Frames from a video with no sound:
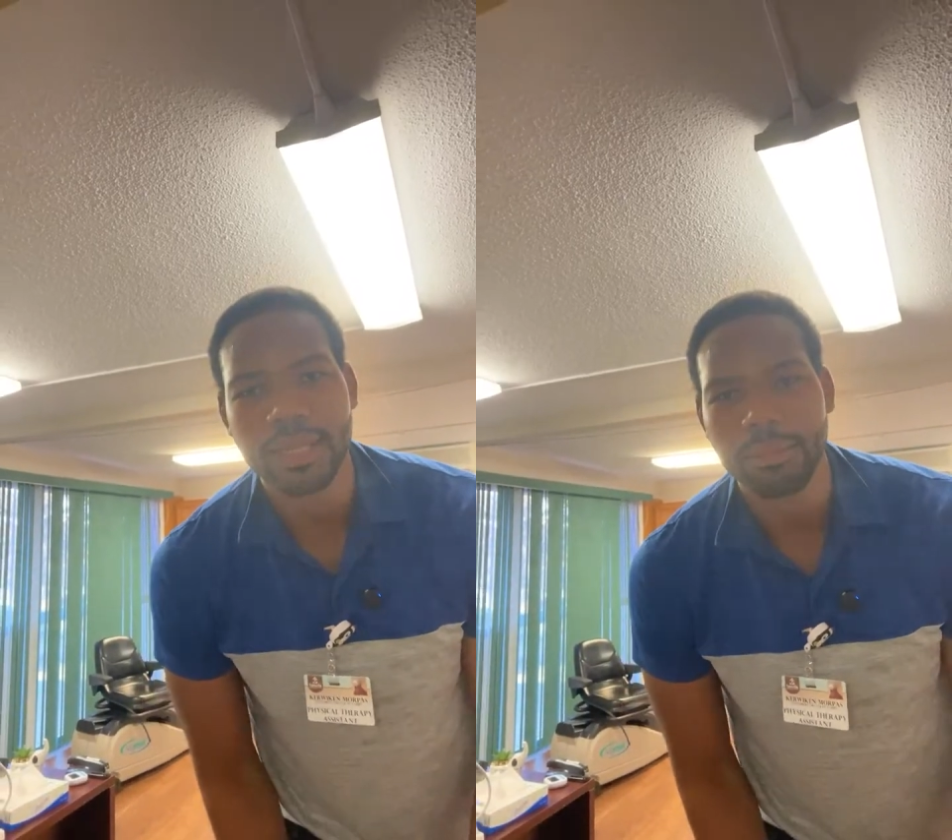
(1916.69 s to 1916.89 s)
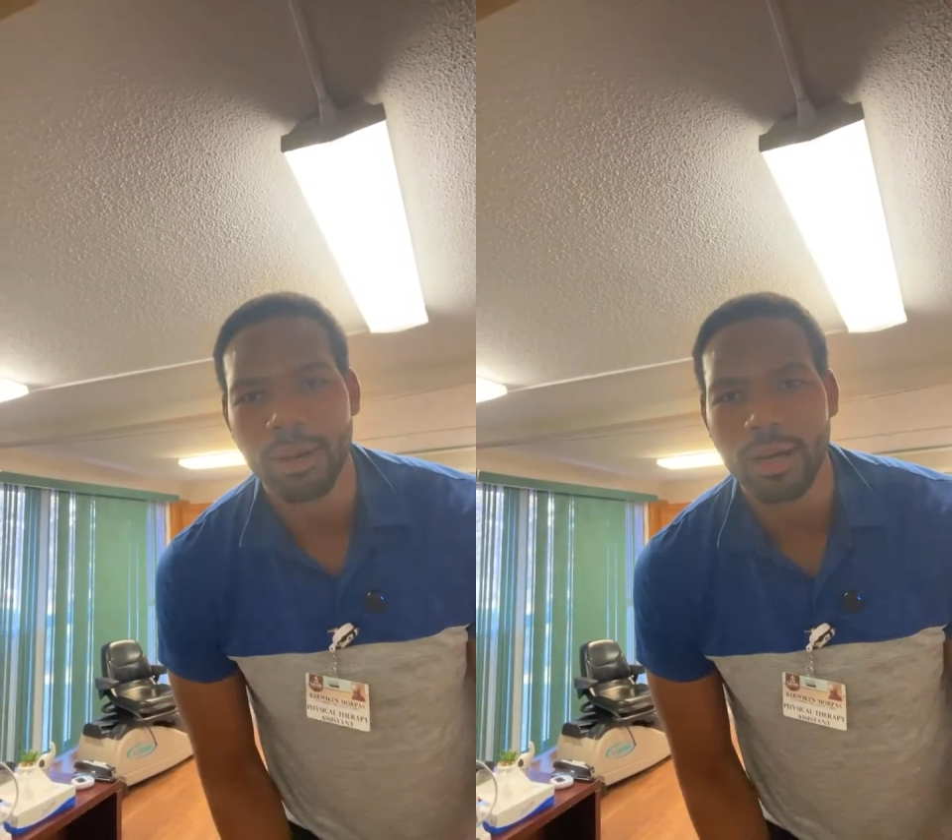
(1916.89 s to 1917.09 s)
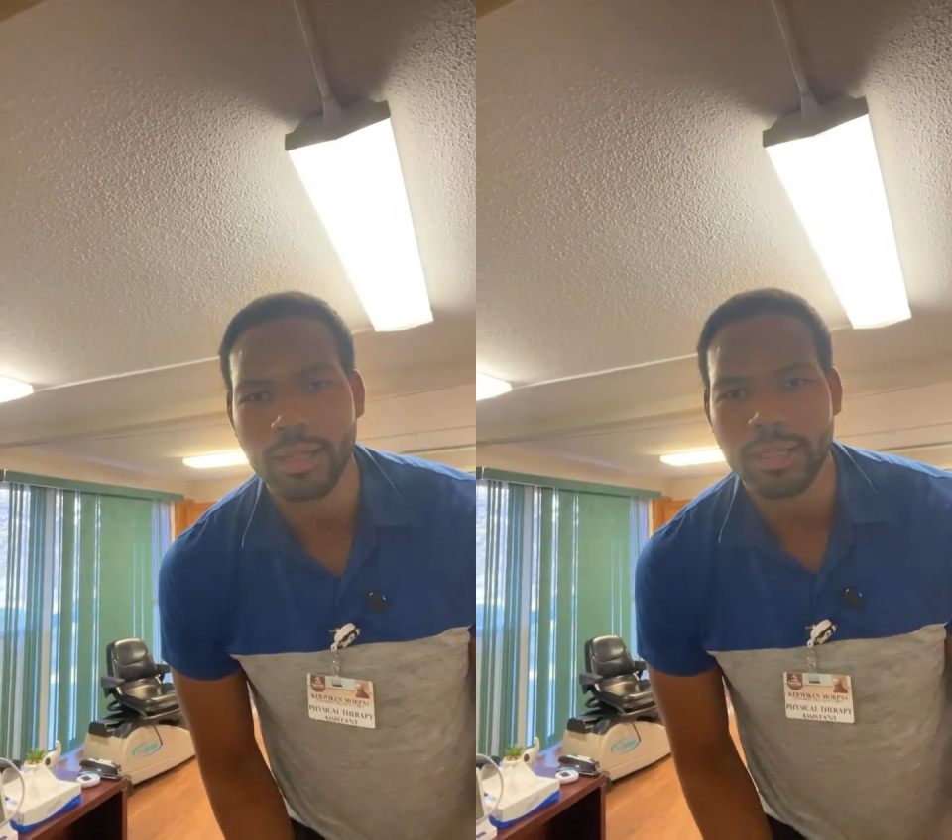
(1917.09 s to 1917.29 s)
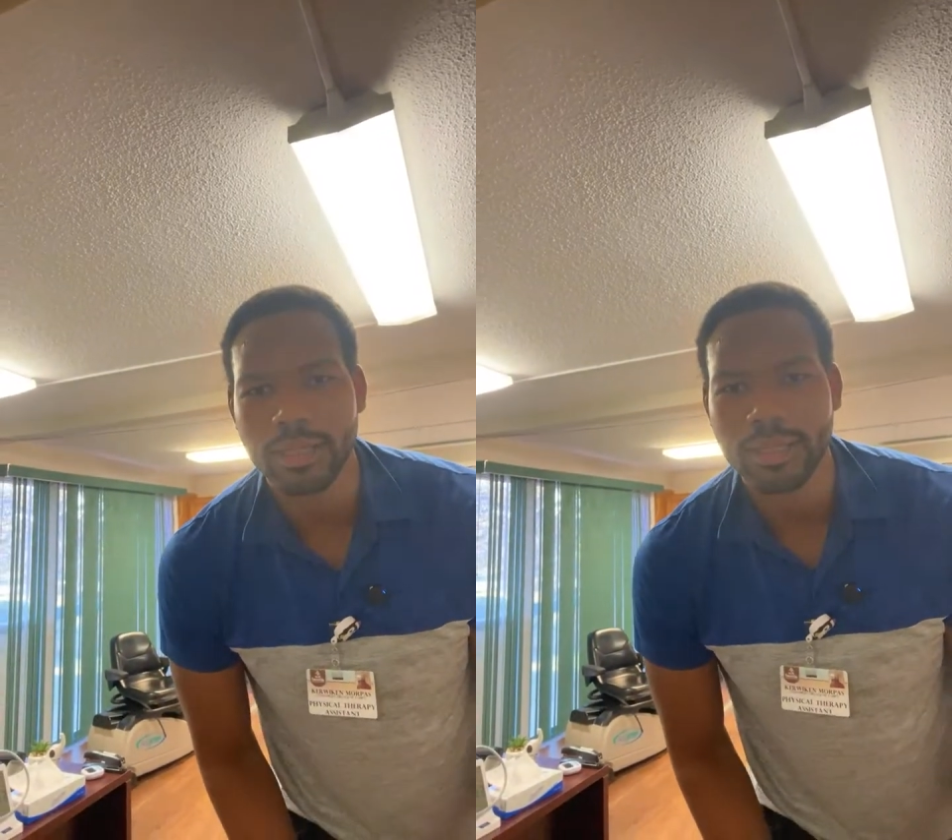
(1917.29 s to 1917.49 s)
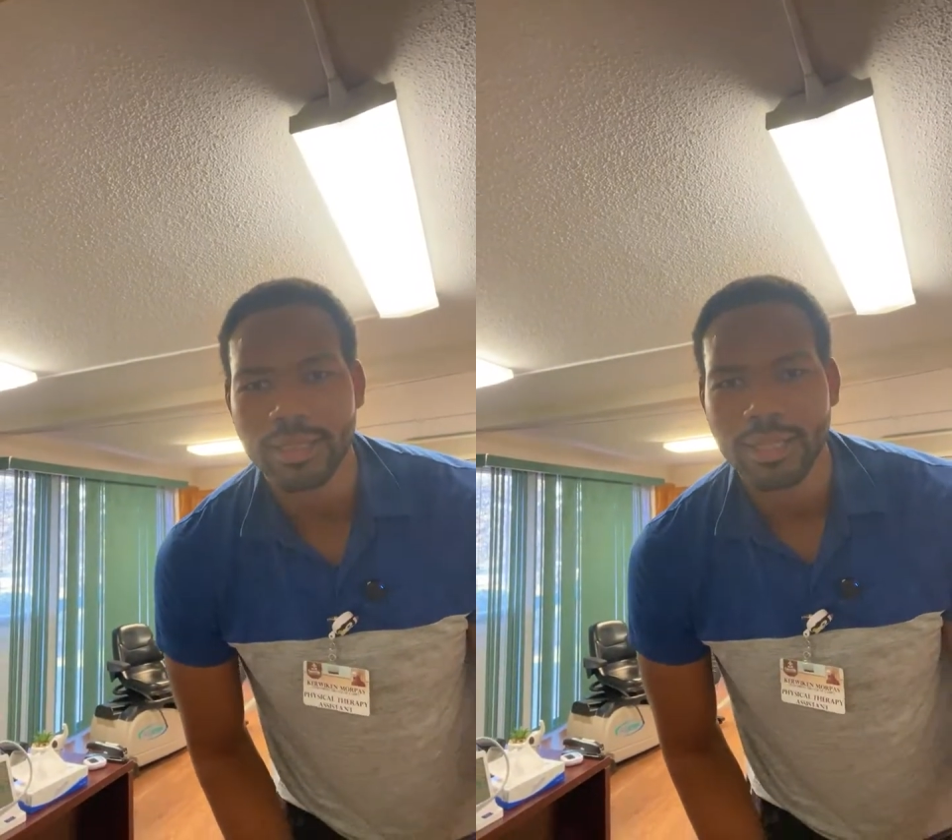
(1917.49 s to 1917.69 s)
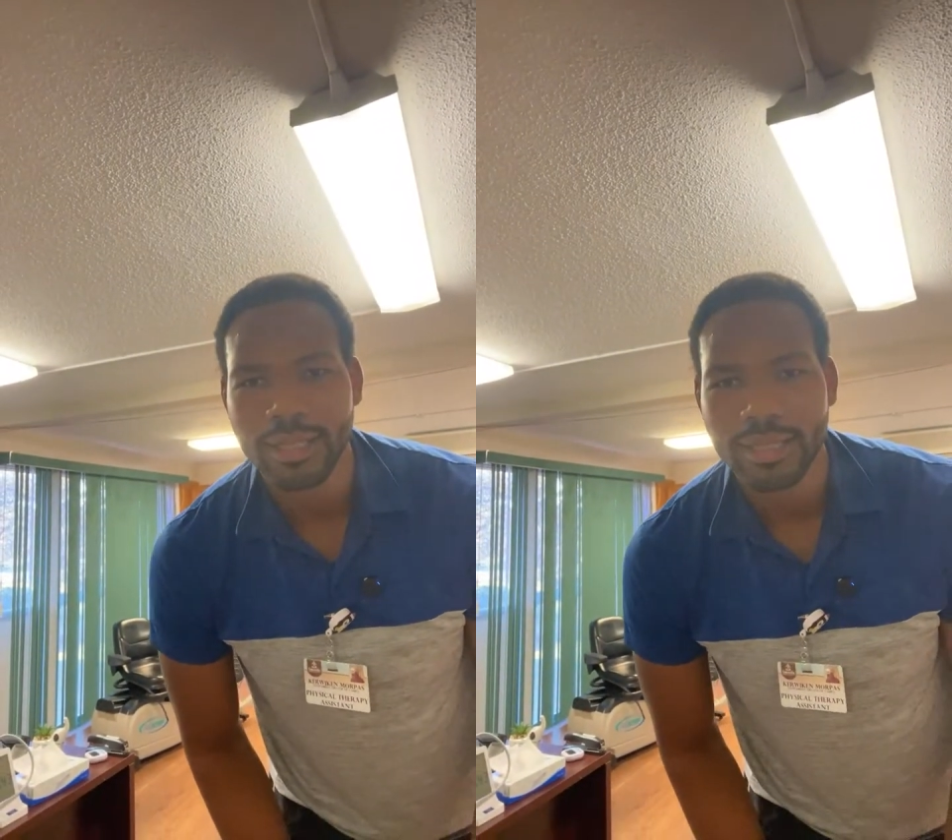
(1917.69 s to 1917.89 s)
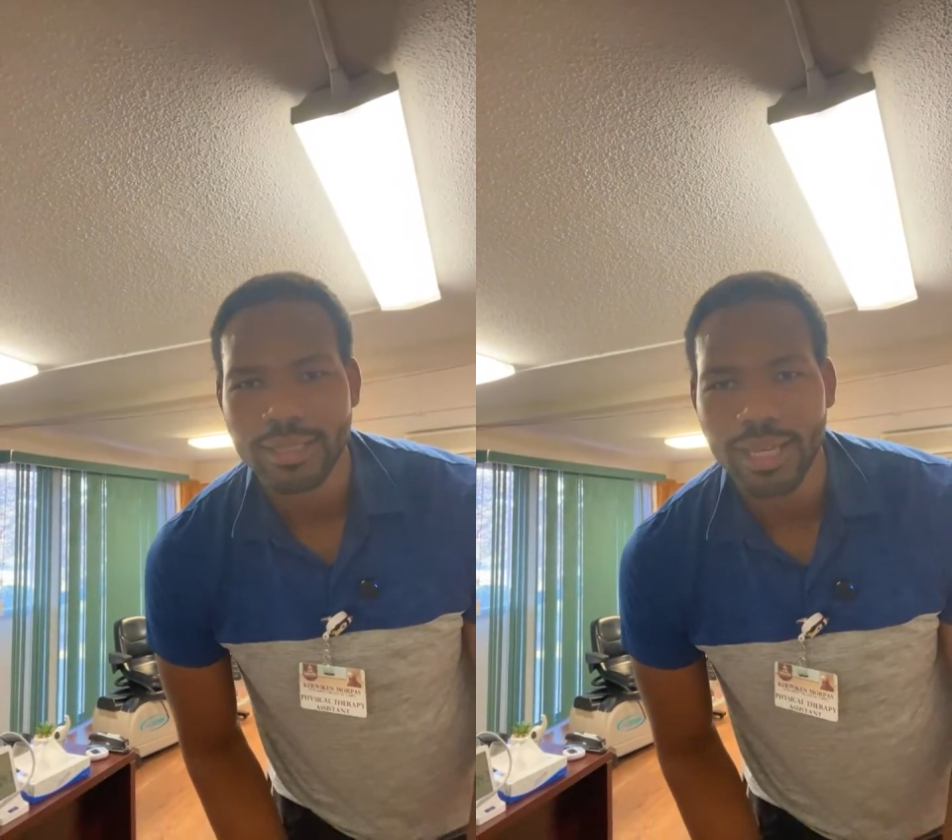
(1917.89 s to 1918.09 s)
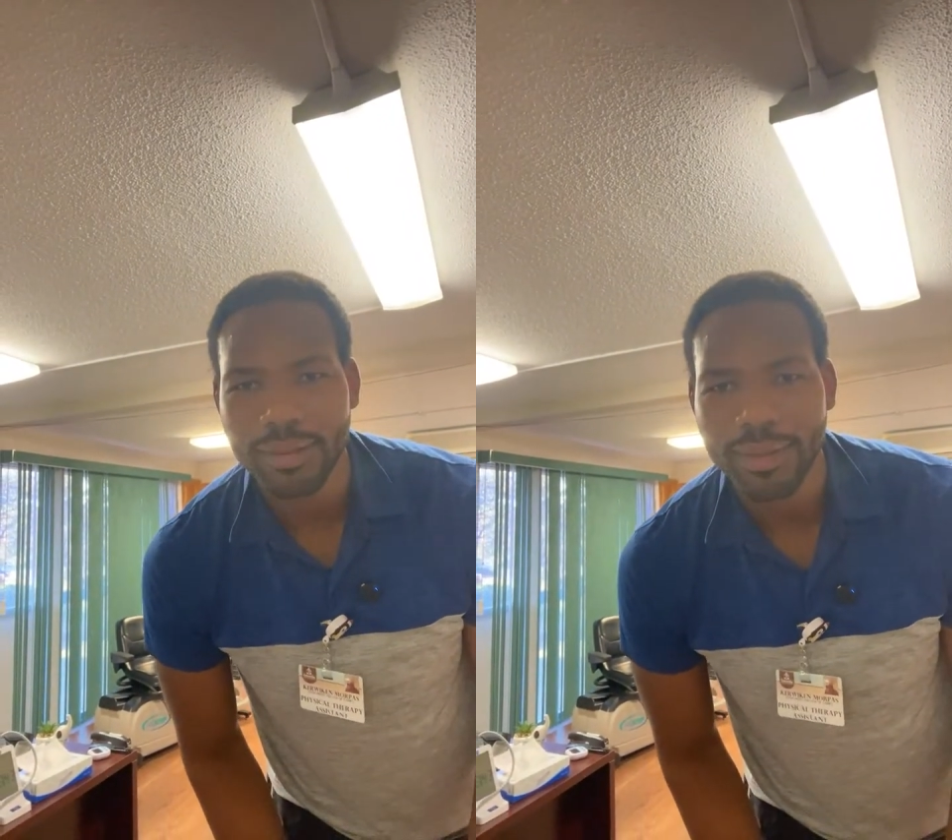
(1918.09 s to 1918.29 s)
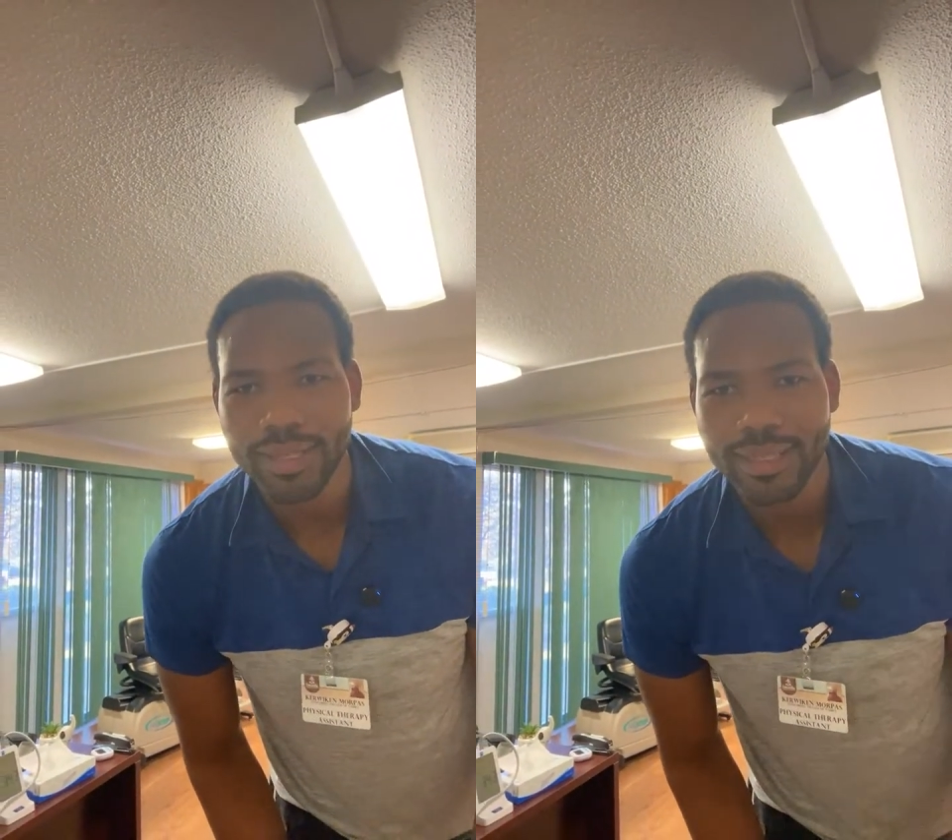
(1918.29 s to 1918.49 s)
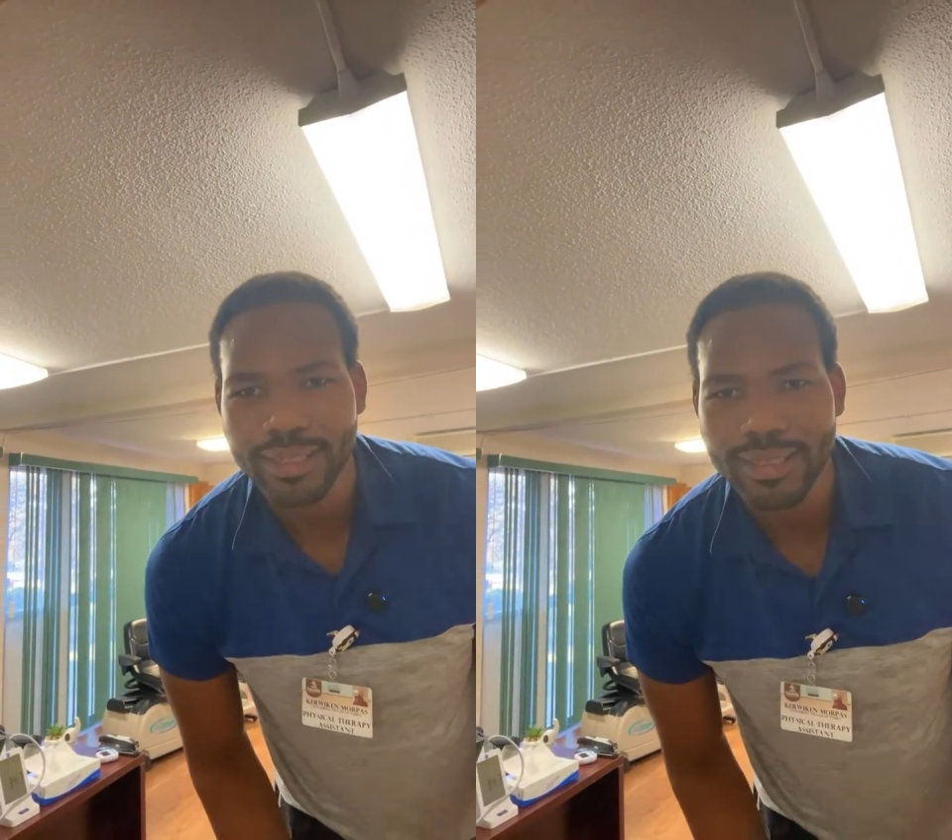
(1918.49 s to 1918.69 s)
baller. Stop
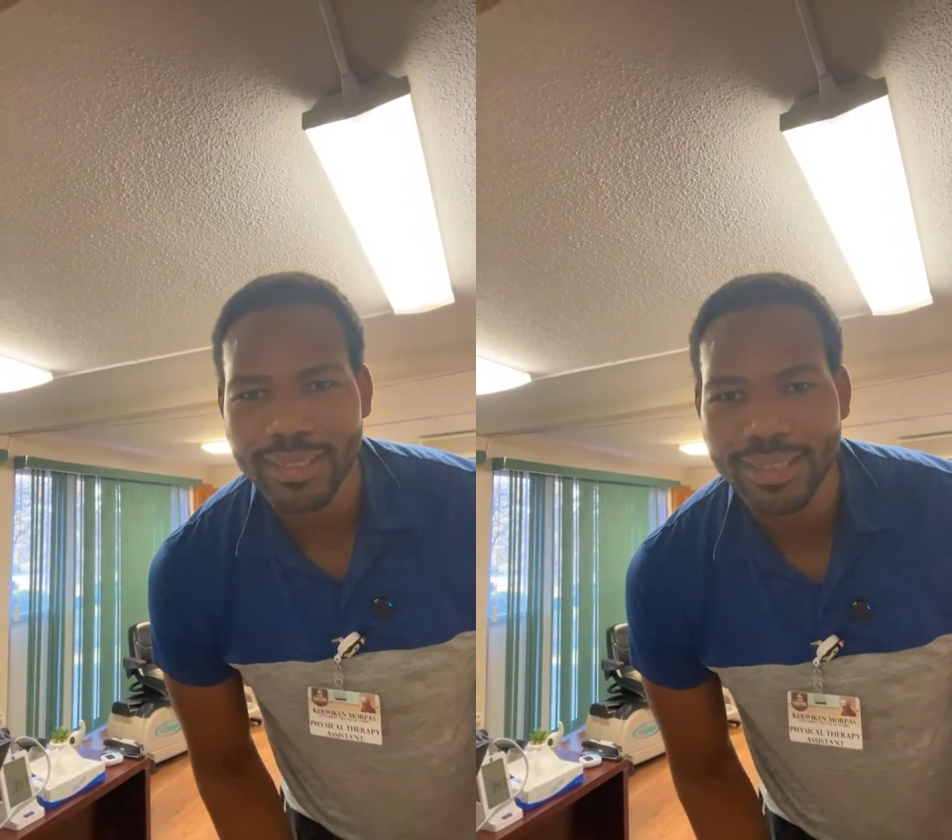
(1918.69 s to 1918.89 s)
making.